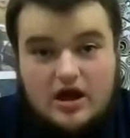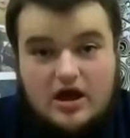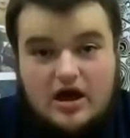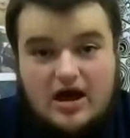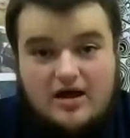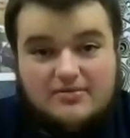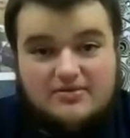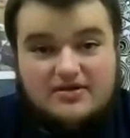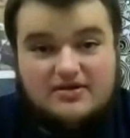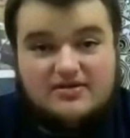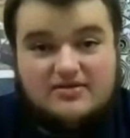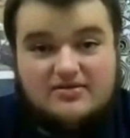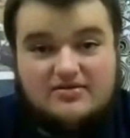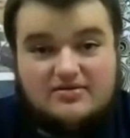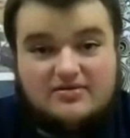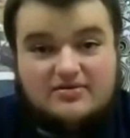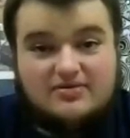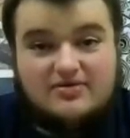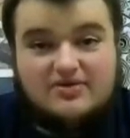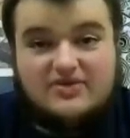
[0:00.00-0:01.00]
I mean,
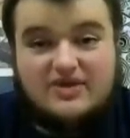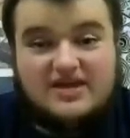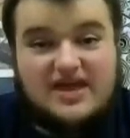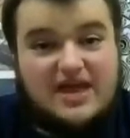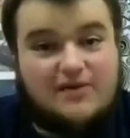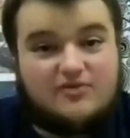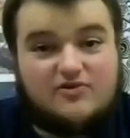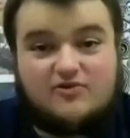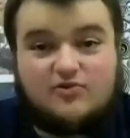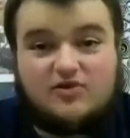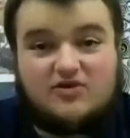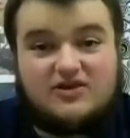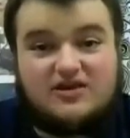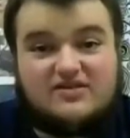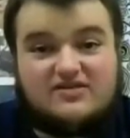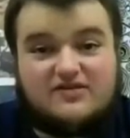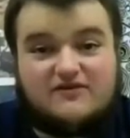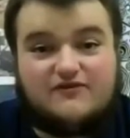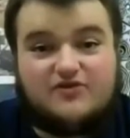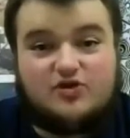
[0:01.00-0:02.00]
the game was
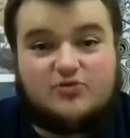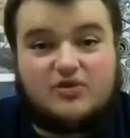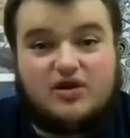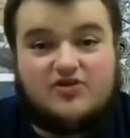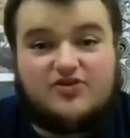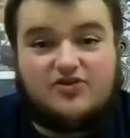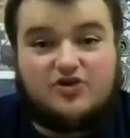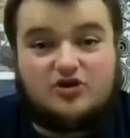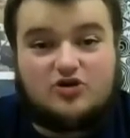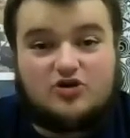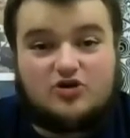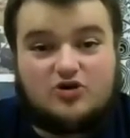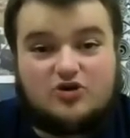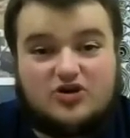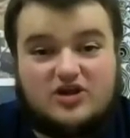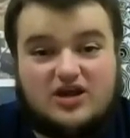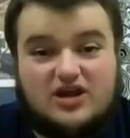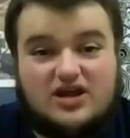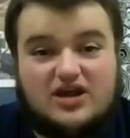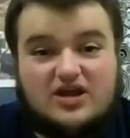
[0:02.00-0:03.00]
released a few months
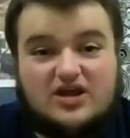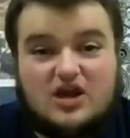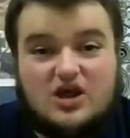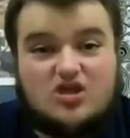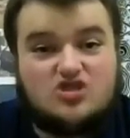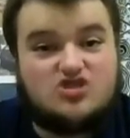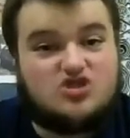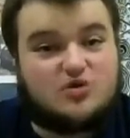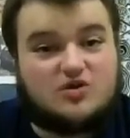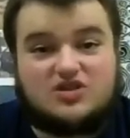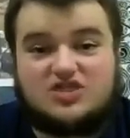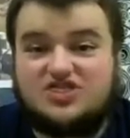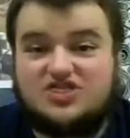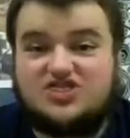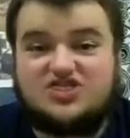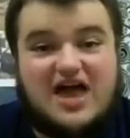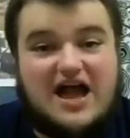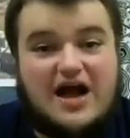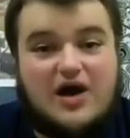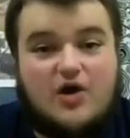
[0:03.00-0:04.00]
early. There were
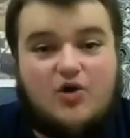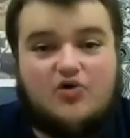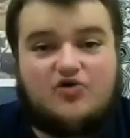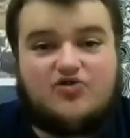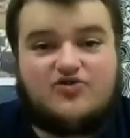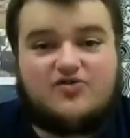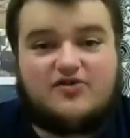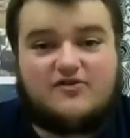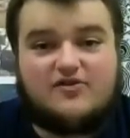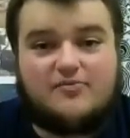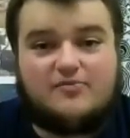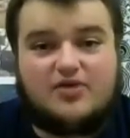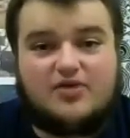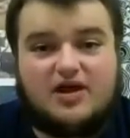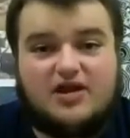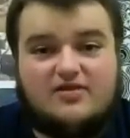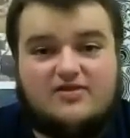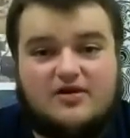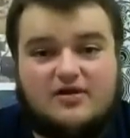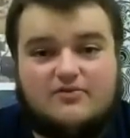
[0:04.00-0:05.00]
thousands of
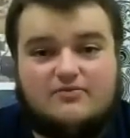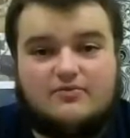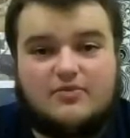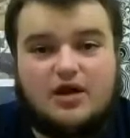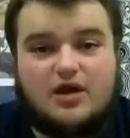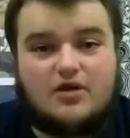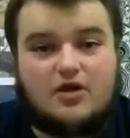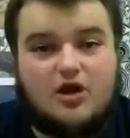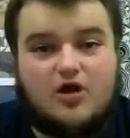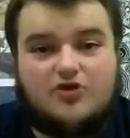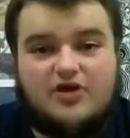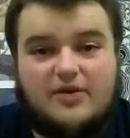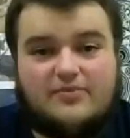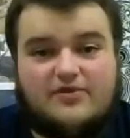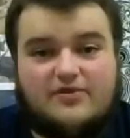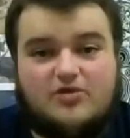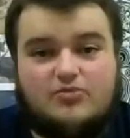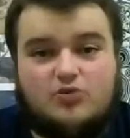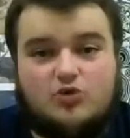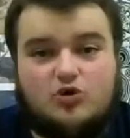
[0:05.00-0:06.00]
complaints on all types
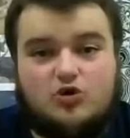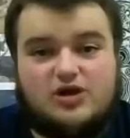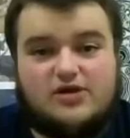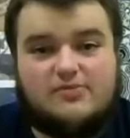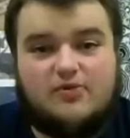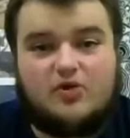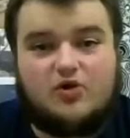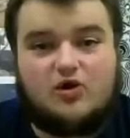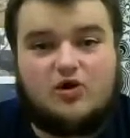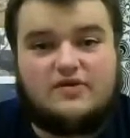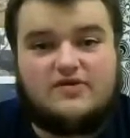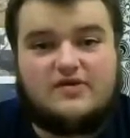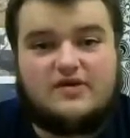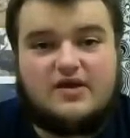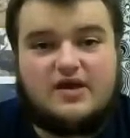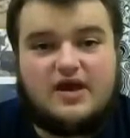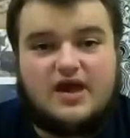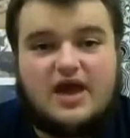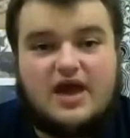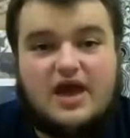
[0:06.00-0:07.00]
of community boards,
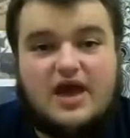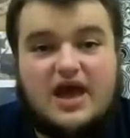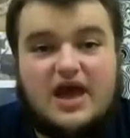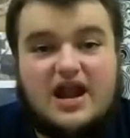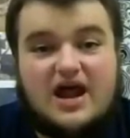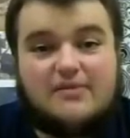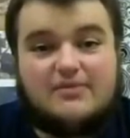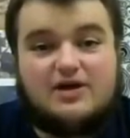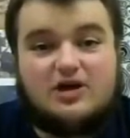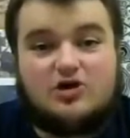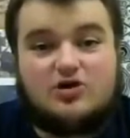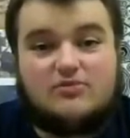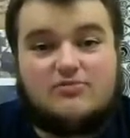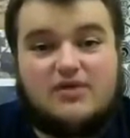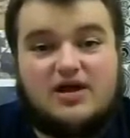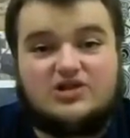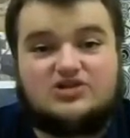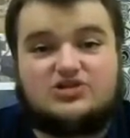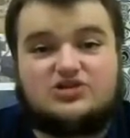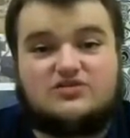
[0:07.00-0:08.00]
and I'm here to
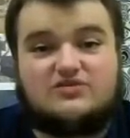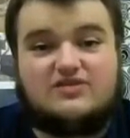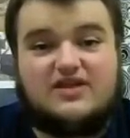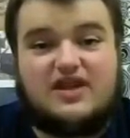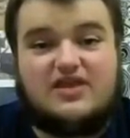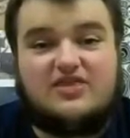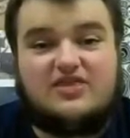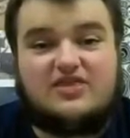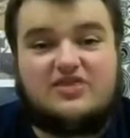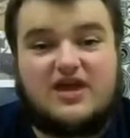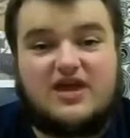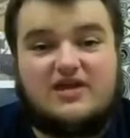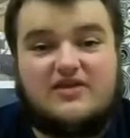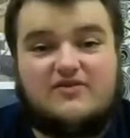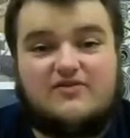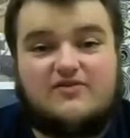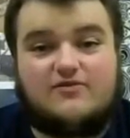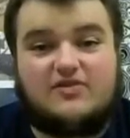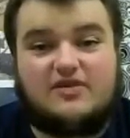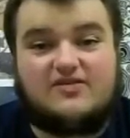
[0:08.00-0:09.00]
mention 10
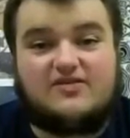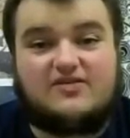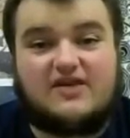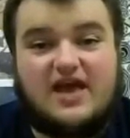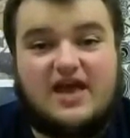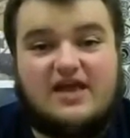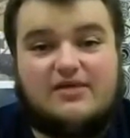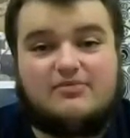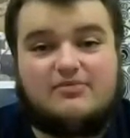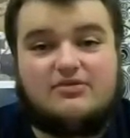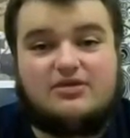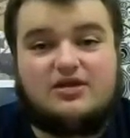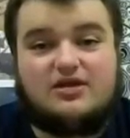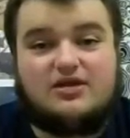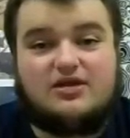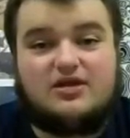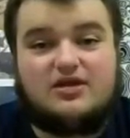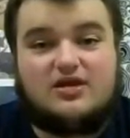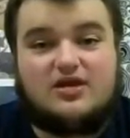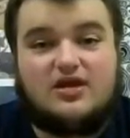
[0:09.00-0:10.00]
things from this game
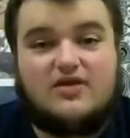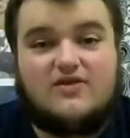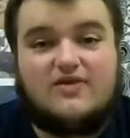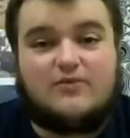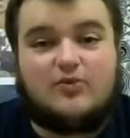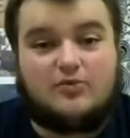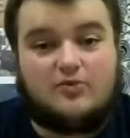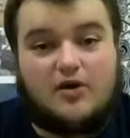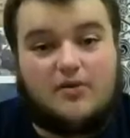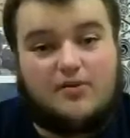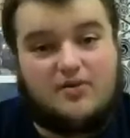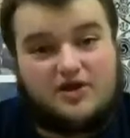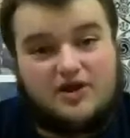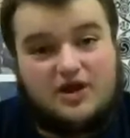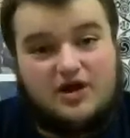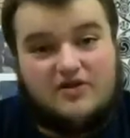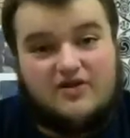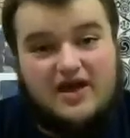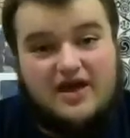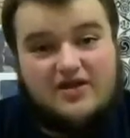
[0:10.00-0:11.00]
that were probably
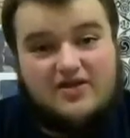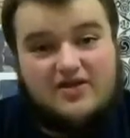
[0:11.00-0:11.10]
on that